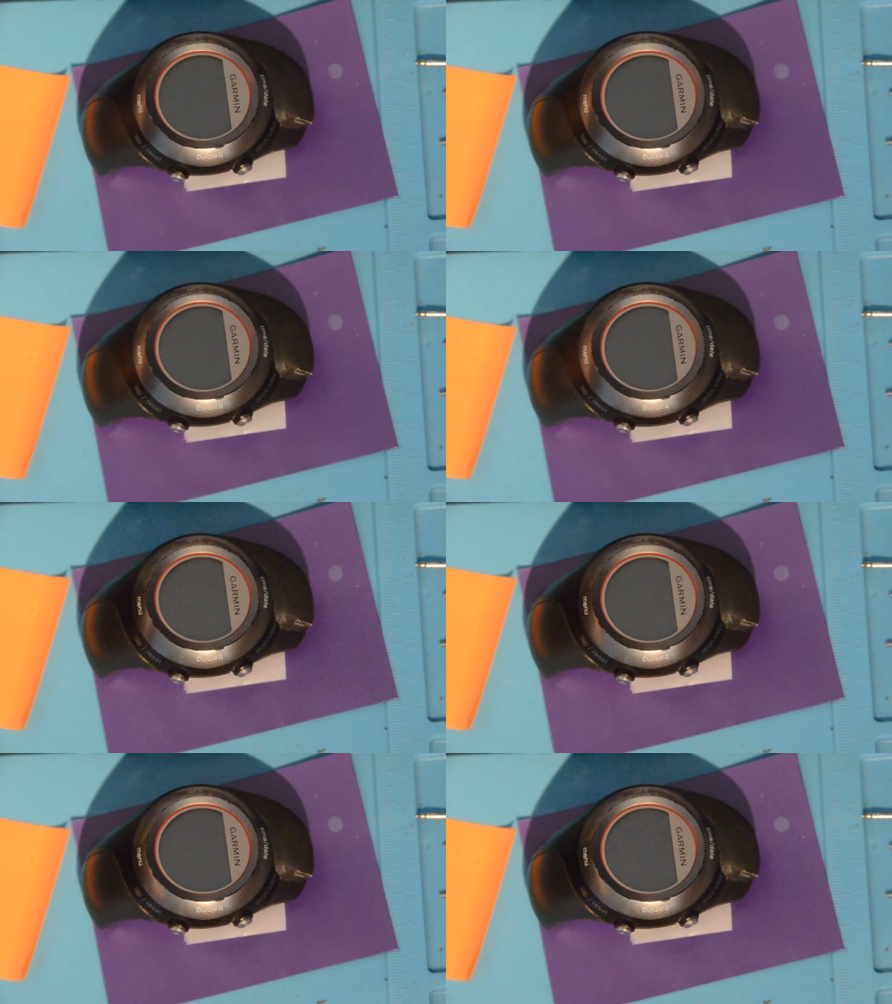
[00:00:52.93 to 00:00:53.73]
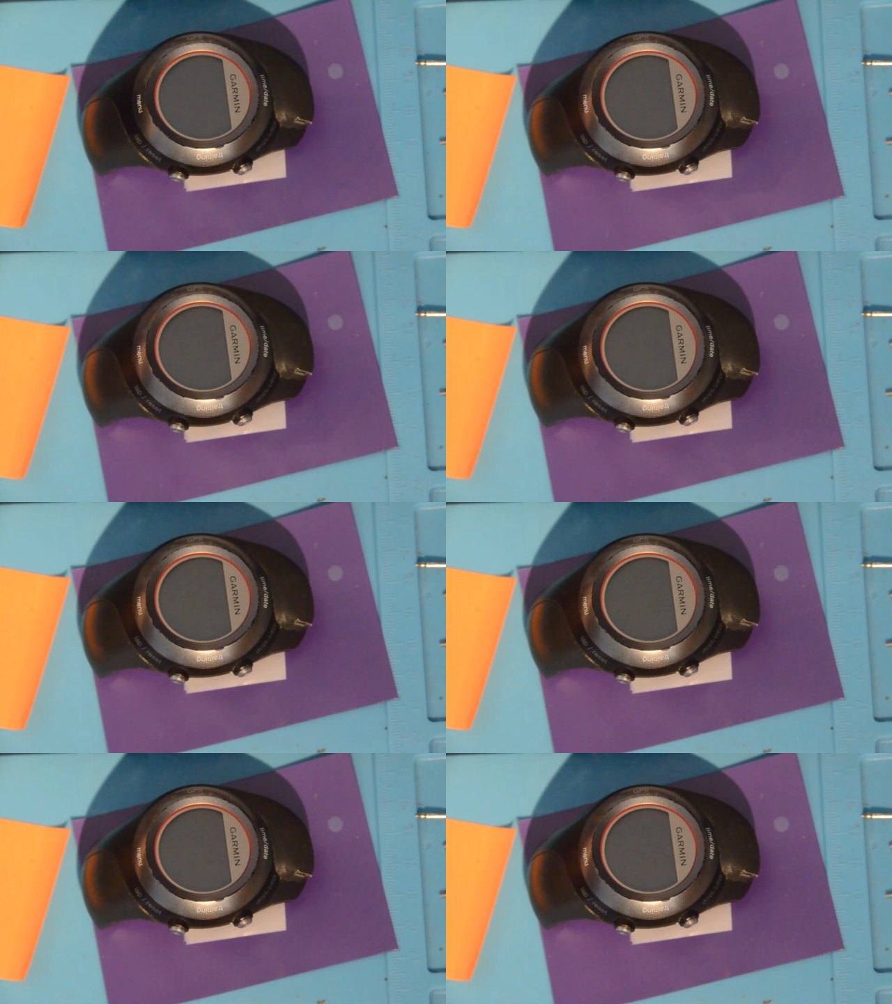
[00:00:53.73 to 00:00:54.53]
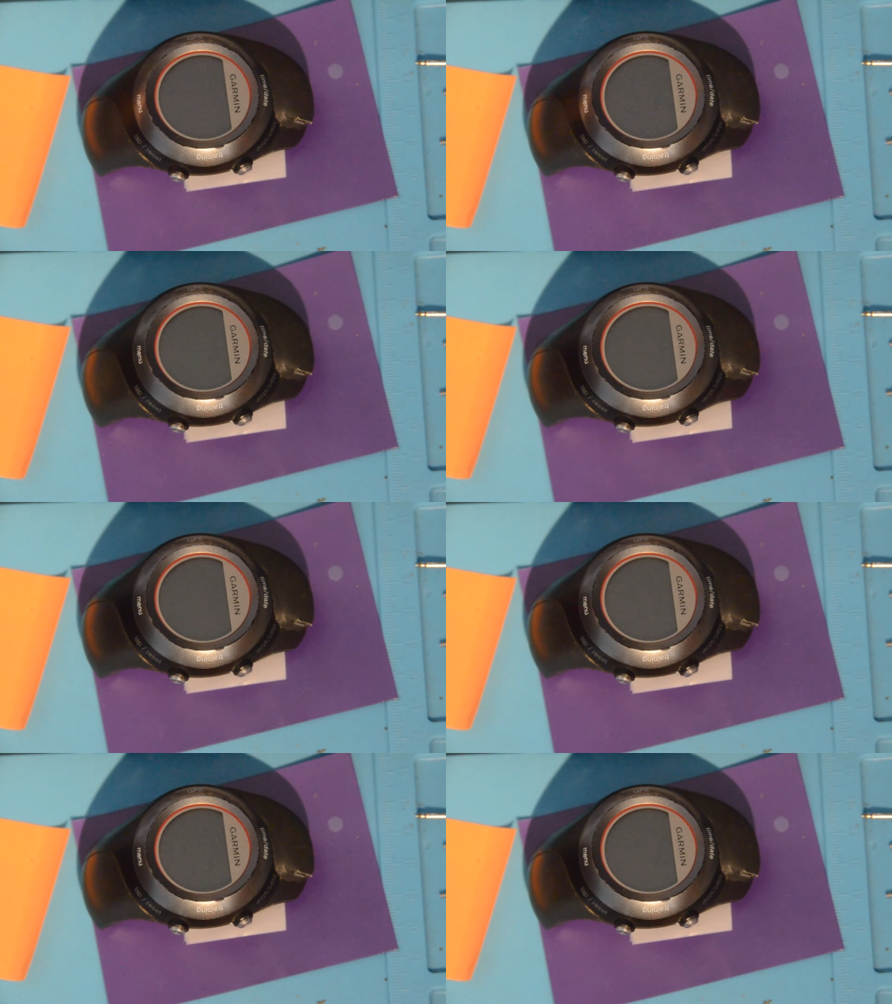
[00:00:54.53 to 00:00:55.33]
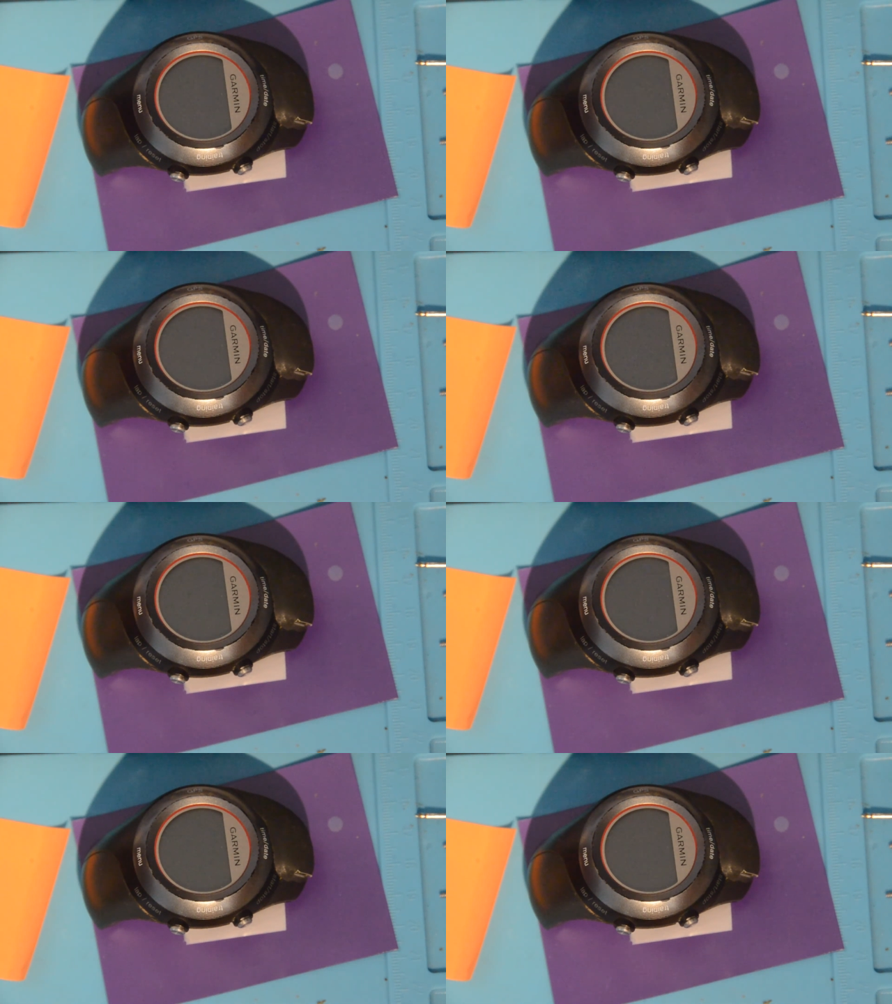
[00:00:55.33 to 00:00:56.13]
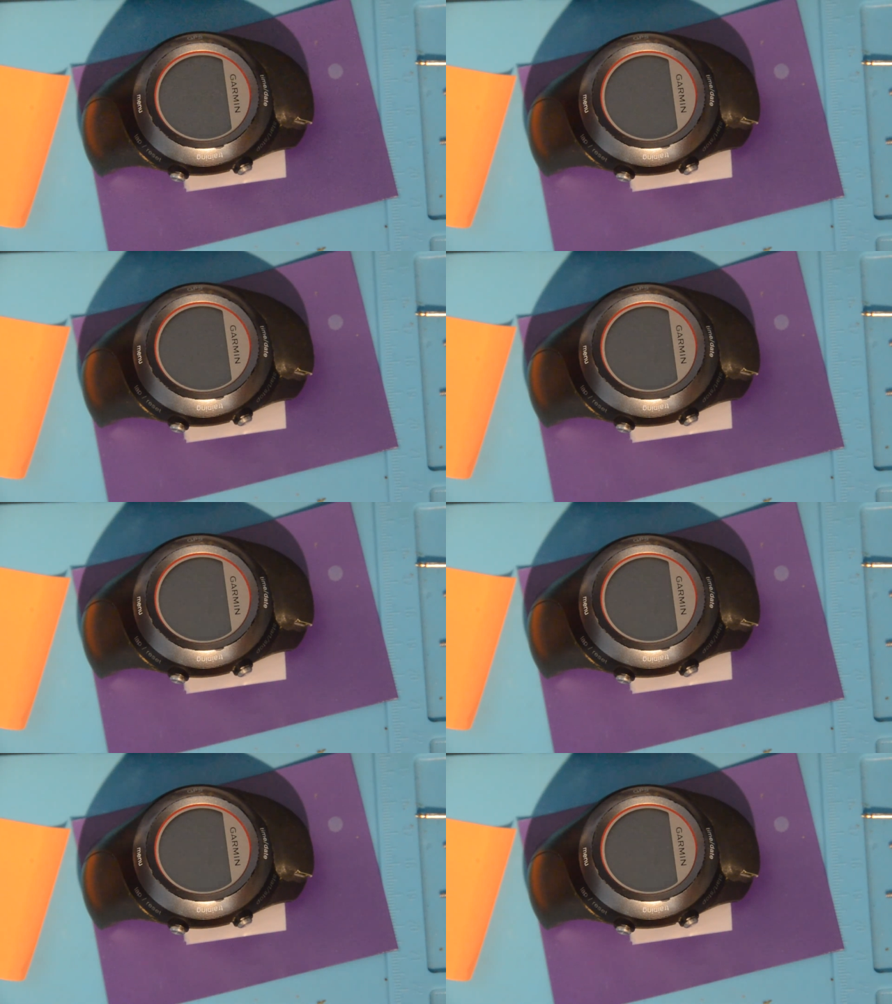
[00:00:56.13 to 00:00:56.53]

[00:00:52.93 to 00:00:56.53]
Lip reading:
[unreadable: no face in view]